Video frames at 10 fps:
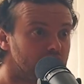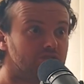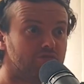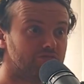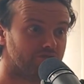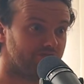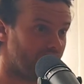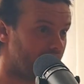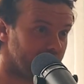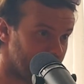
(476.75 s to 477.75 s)
I was a
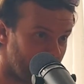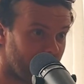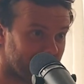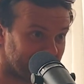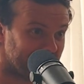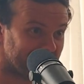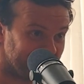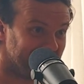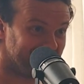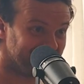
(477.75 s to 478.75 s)
fat little fuck at school,